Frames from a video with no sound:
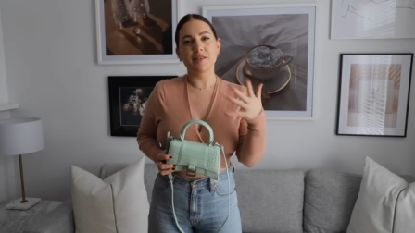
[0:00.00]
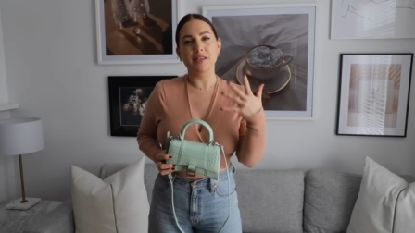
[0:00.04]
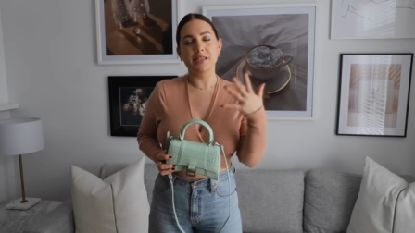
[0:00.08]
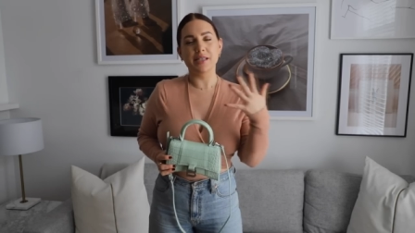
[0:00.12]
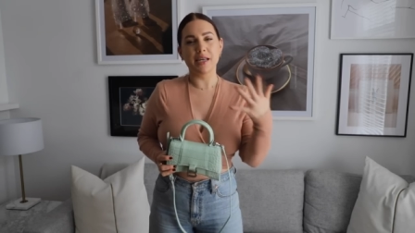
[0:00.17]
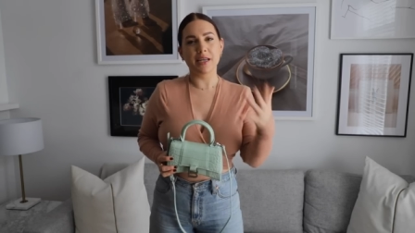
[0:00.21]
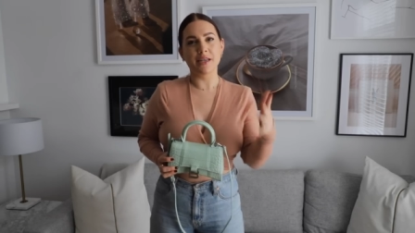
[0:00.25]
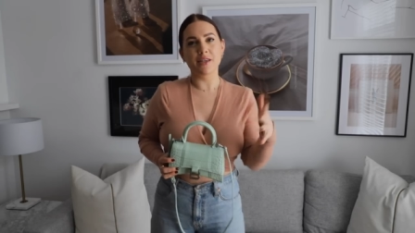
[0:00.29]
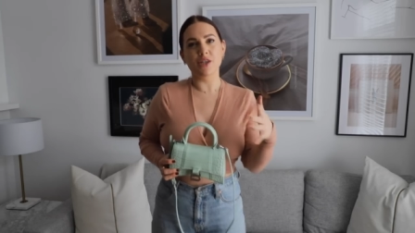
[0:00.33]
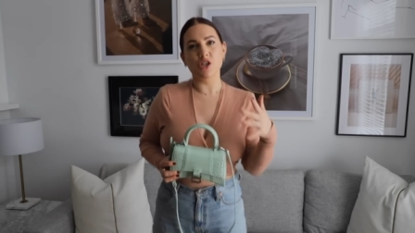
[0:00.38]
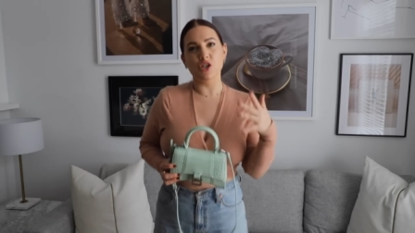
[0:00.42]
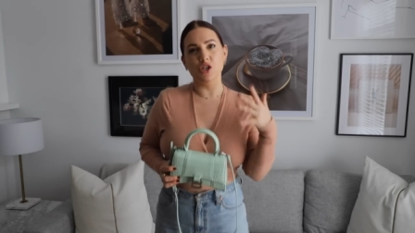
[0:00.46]
of a
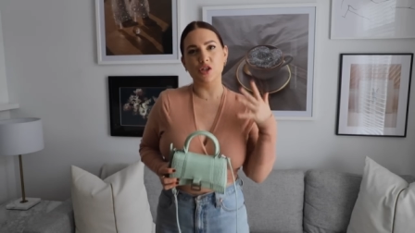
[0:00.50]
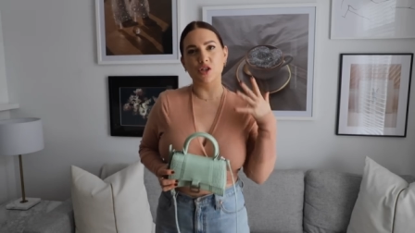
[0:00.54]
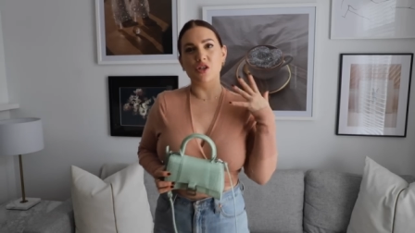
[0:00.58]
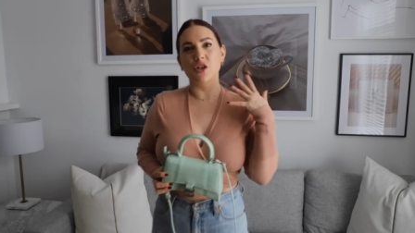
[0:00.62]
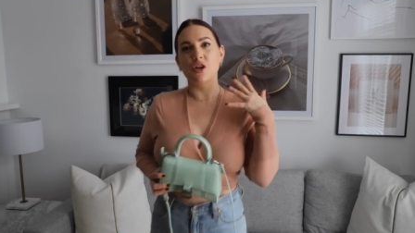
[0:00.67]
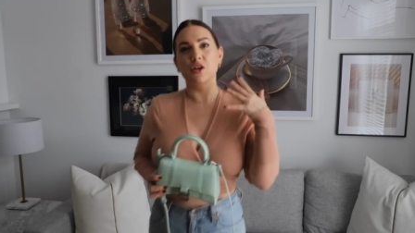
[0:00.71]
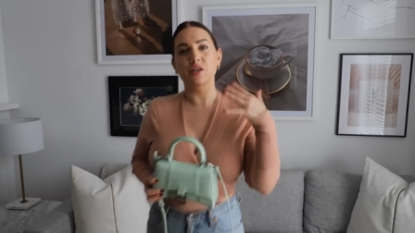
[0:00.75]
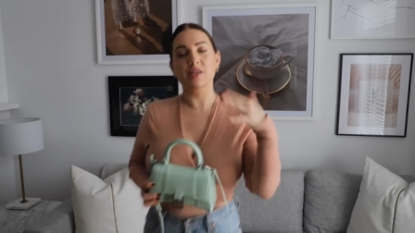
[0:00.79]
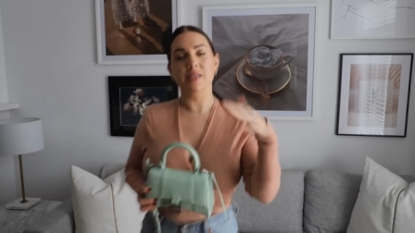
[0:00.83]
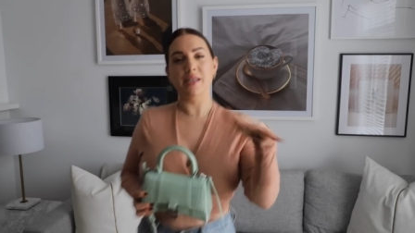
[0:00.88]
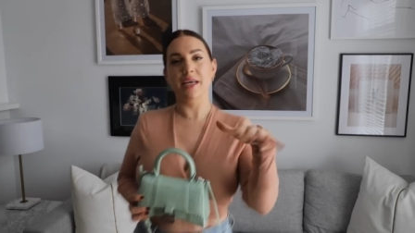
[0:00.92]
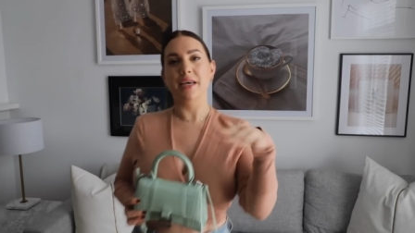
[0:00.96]
sudden just
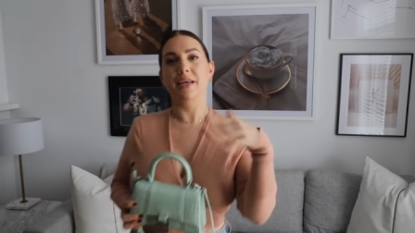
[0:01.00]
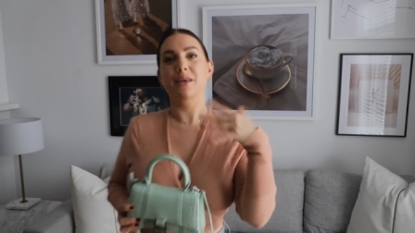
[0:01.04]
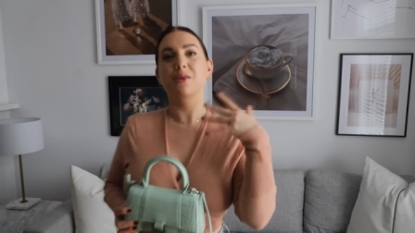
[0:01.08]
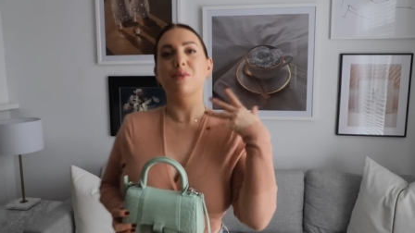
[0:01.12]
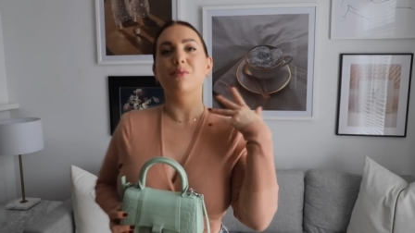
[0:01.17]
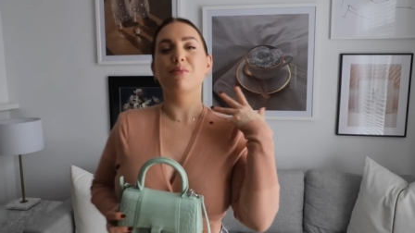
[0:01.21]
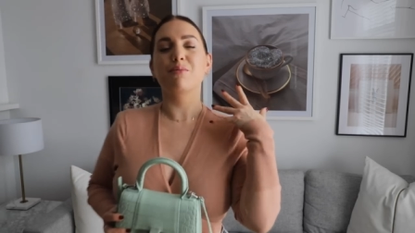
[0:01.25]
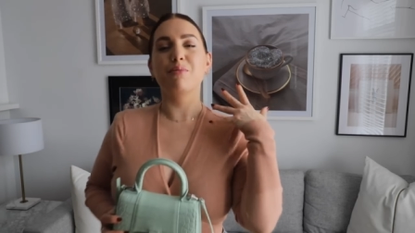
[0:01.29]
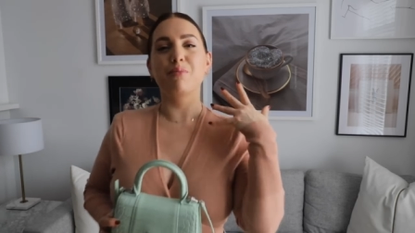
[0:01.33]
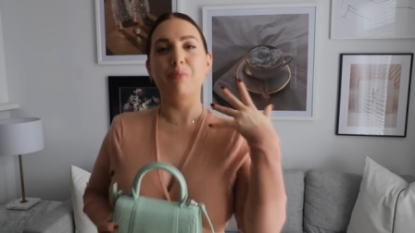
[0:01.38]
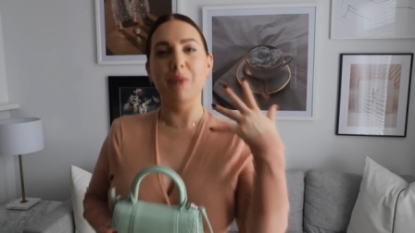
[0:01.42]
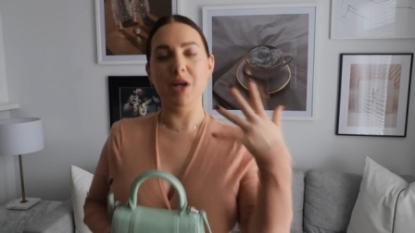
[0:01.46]
looks
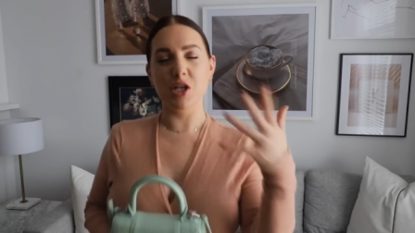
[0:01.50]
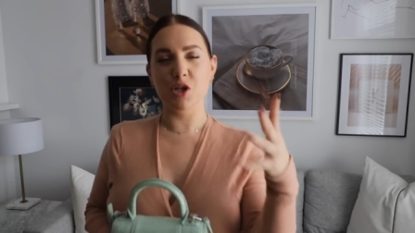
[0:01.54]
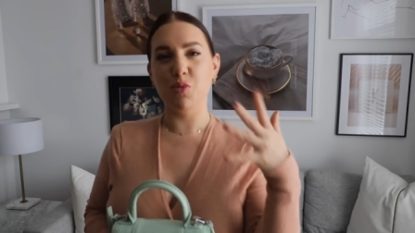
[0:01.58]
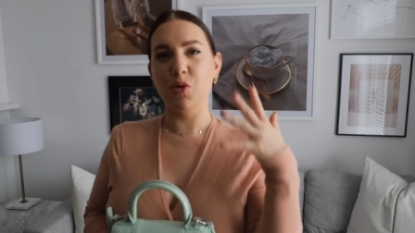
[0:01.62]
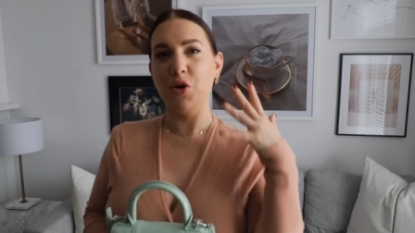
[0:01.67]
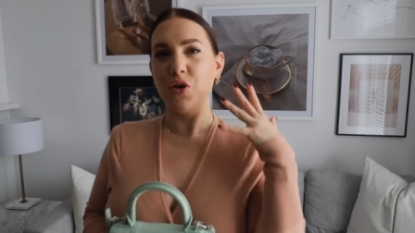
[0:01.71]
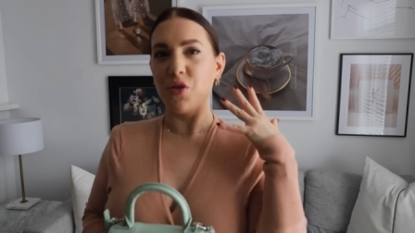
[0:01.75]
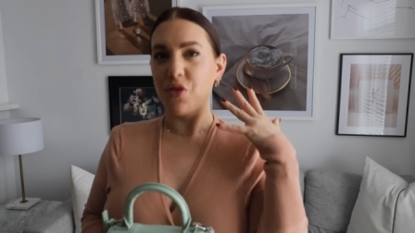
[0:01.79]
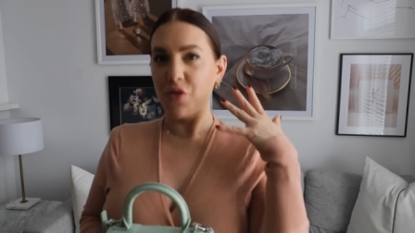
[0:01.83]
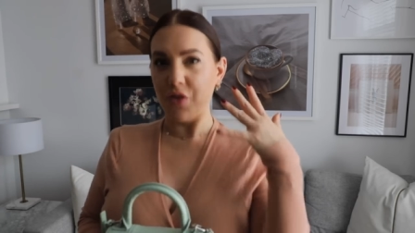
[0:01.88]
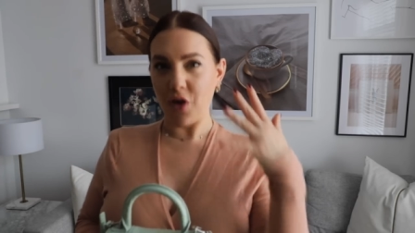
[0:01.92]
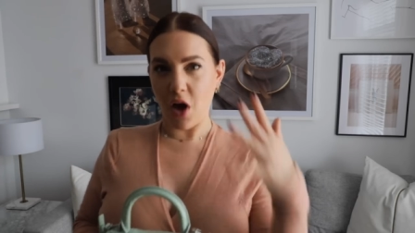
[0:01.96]
like much
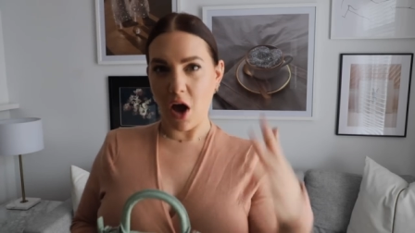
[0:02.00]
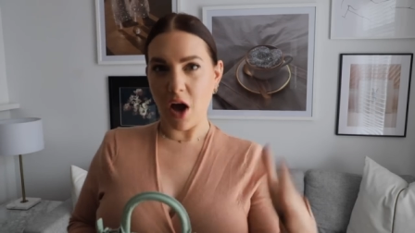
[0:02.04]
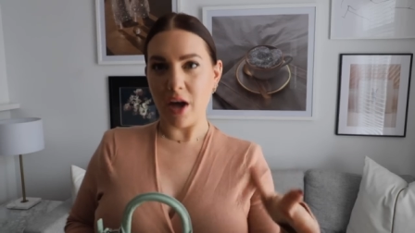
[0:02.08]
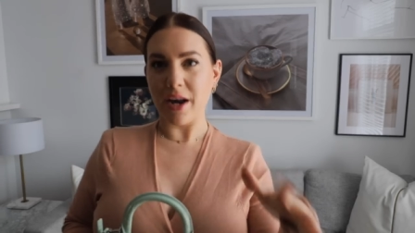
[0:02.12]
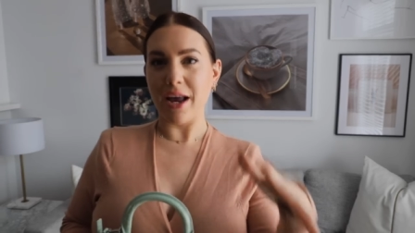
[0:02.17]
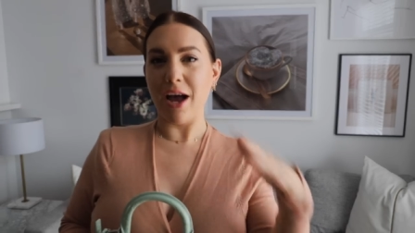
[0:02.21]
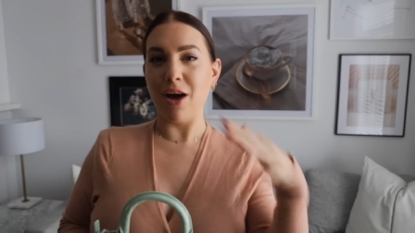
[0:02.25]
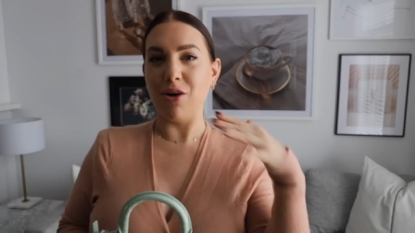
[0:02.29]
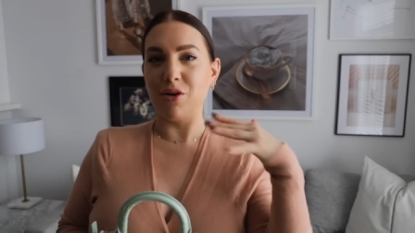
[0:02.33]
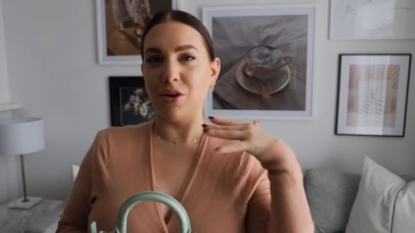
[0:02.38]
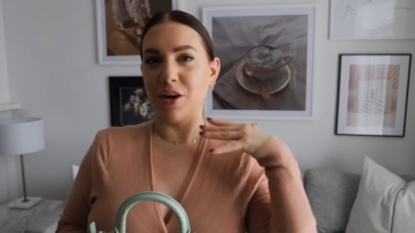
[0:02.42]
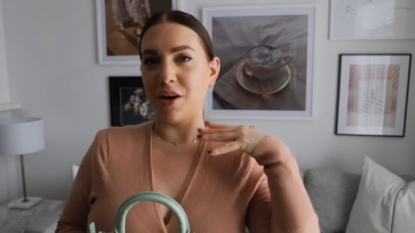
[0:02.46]
more thought
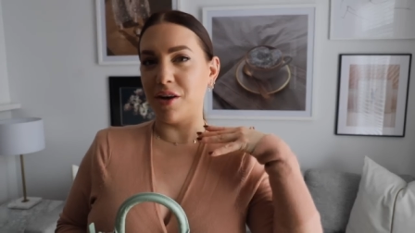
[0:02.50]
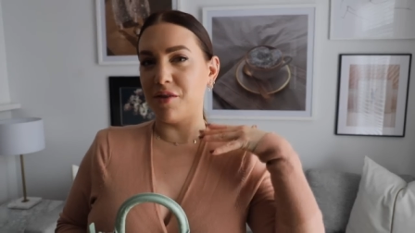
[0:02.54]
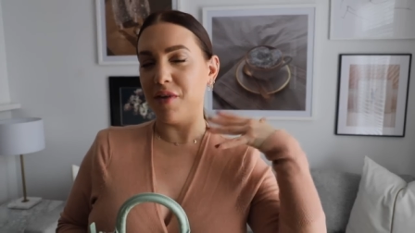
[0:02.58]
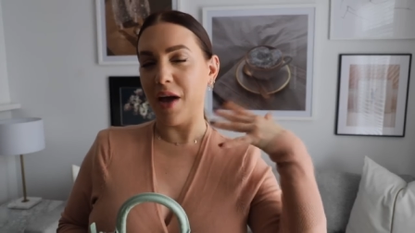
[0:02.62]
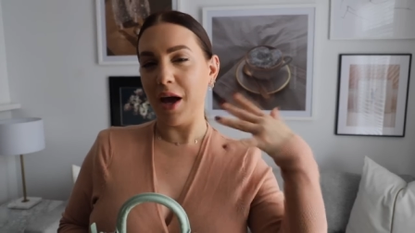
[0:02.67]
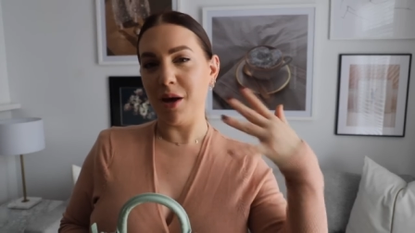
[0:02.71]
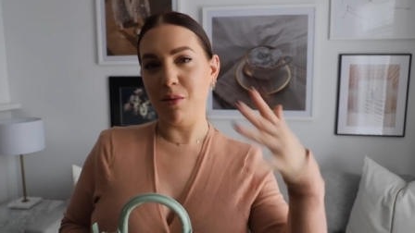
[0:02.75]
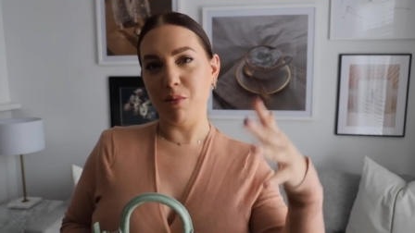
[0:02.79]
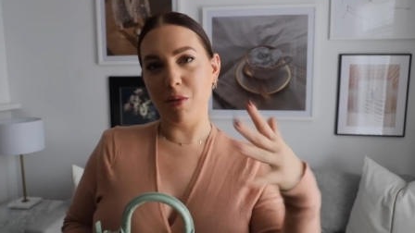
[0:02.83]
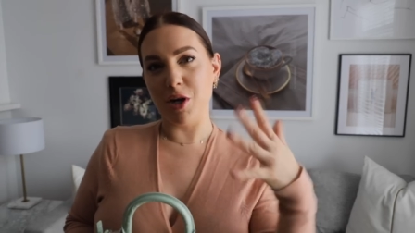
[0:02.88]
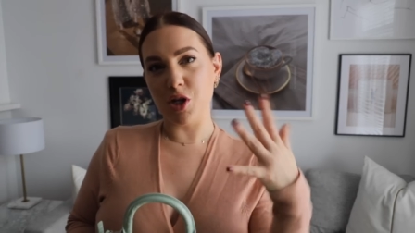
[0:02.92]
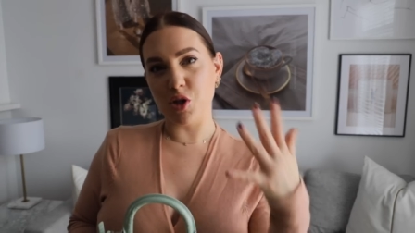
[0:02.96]
out of
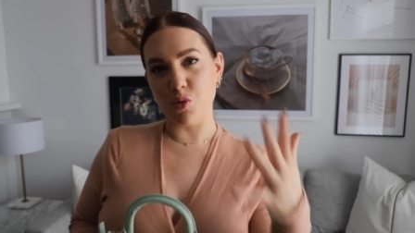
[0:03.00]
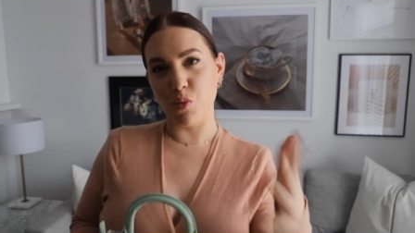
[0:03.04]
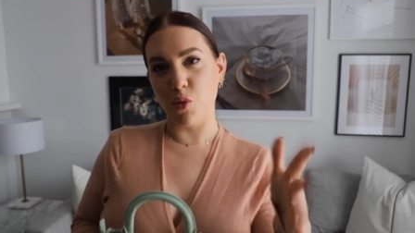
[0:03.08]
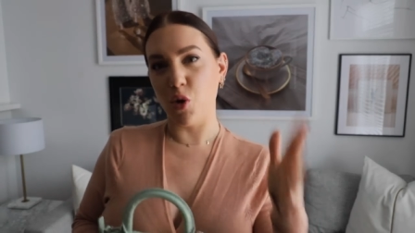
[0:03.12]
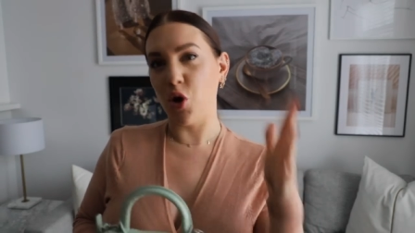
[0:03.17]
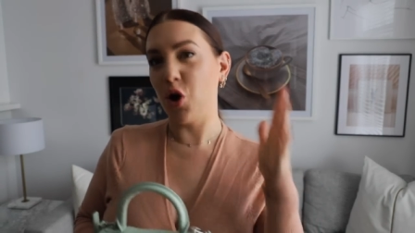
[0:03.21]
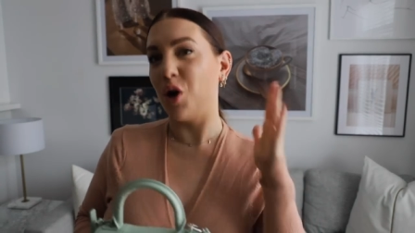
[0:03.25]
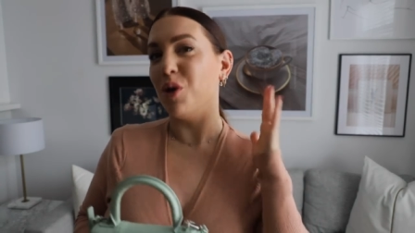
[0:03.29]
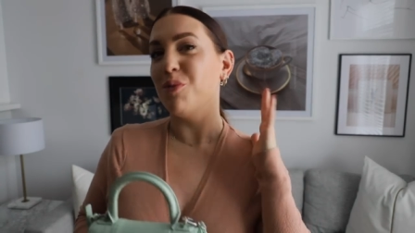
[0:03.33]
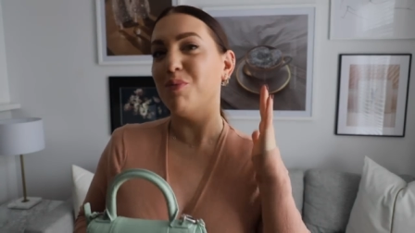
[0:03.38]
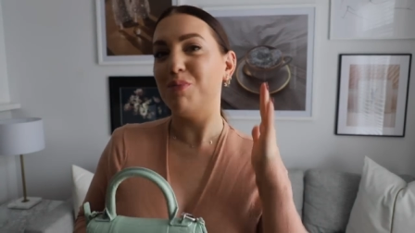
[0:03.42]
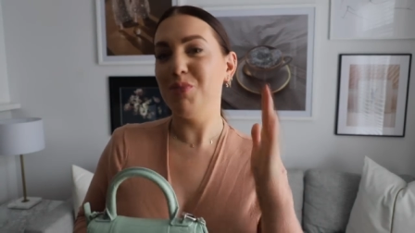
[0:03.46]
and much
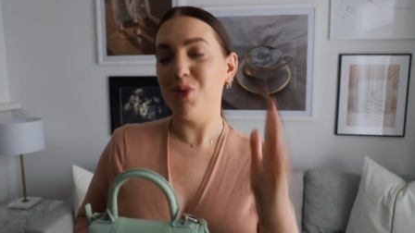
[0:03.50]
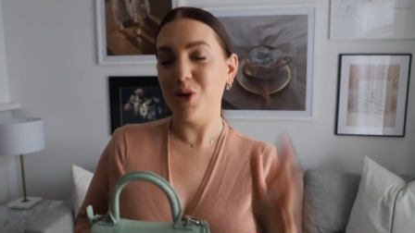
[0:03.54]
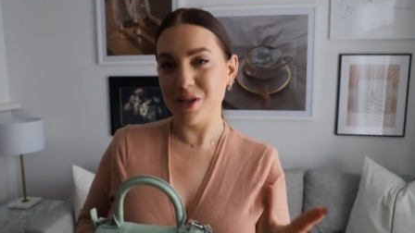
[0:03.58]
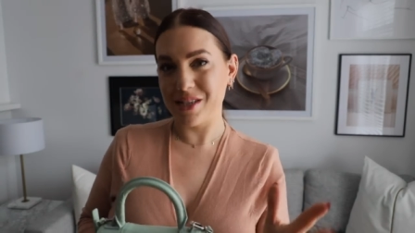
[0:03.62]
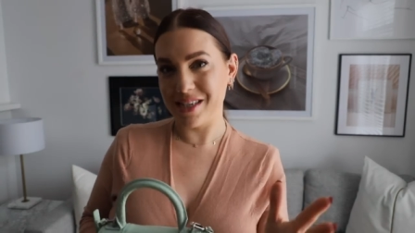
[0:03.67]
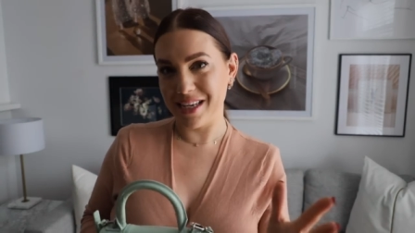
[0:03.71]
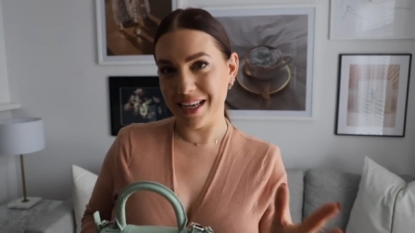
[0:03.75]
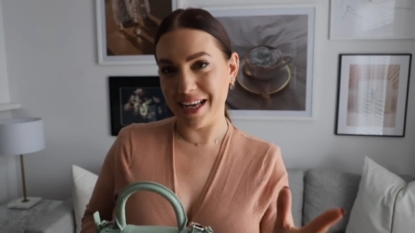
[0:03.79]
more put